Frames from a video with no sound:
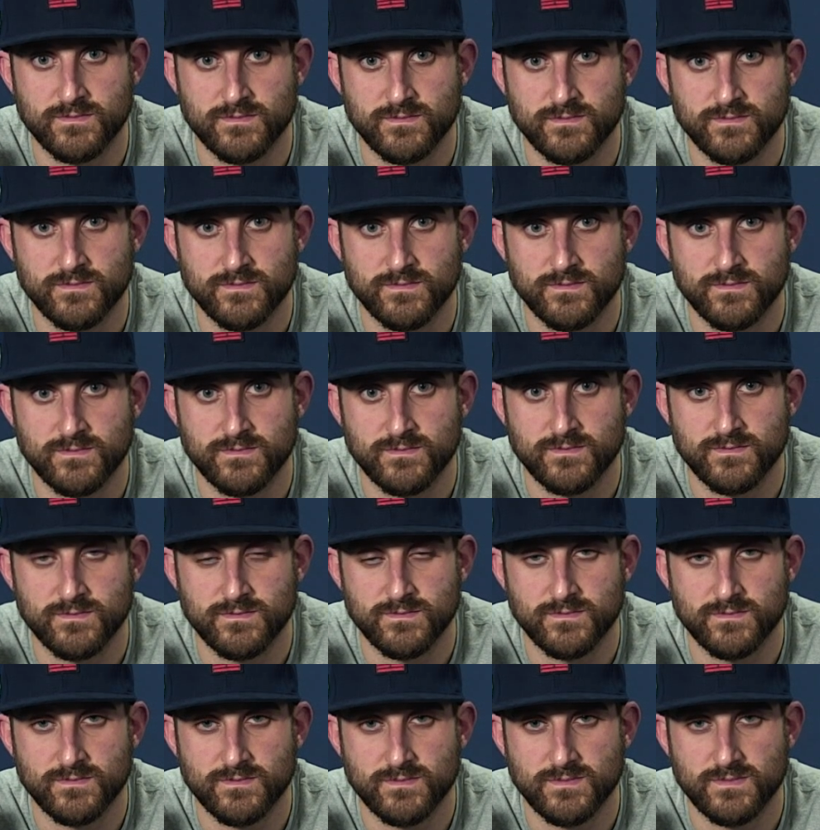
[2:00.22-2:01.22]
part of the game
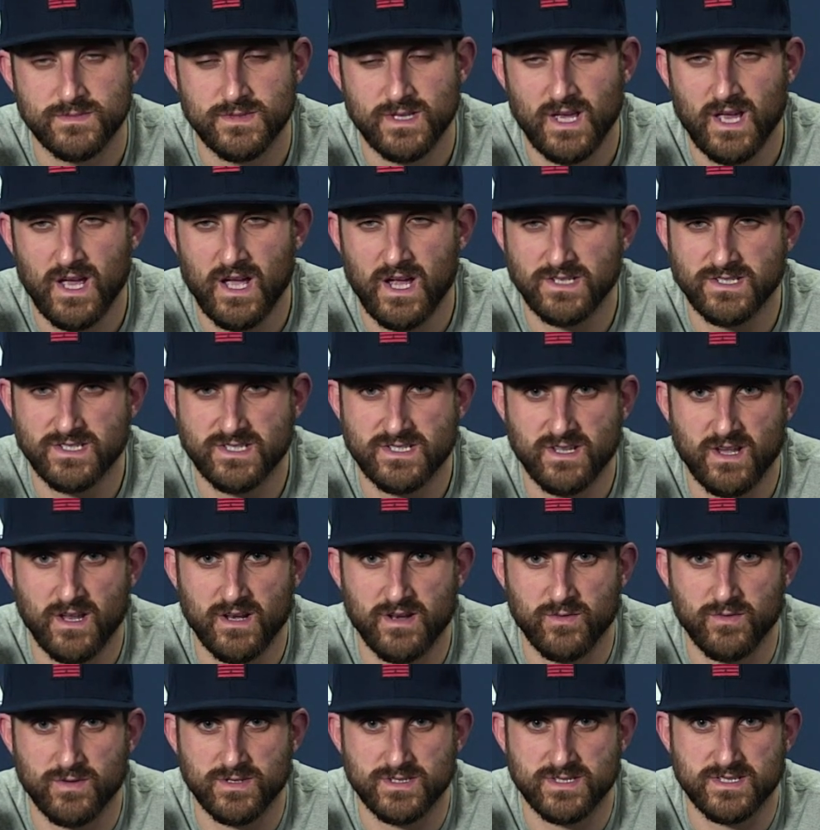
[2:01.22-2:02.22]
tonight? Yeah, I just
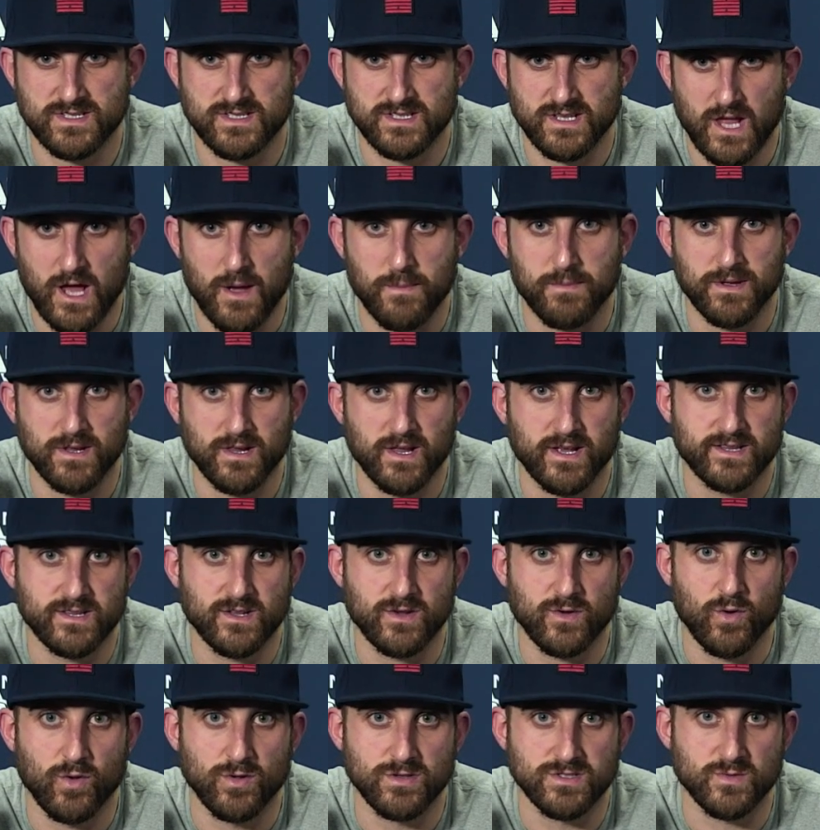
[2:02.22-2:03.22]
thought it was sloppy, like
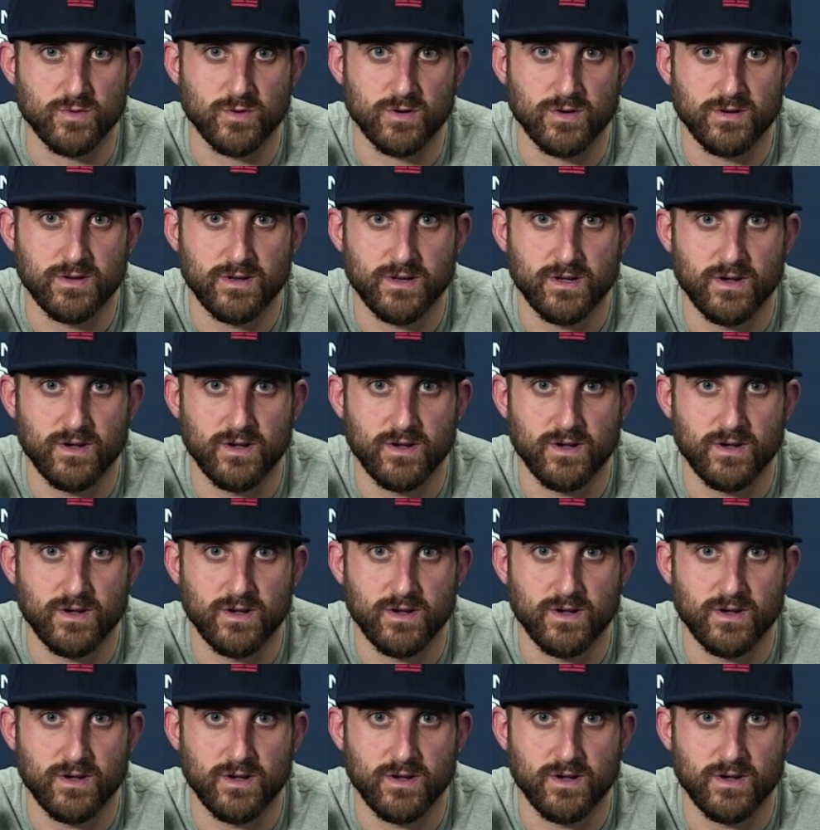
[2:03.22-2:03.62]
the goals were.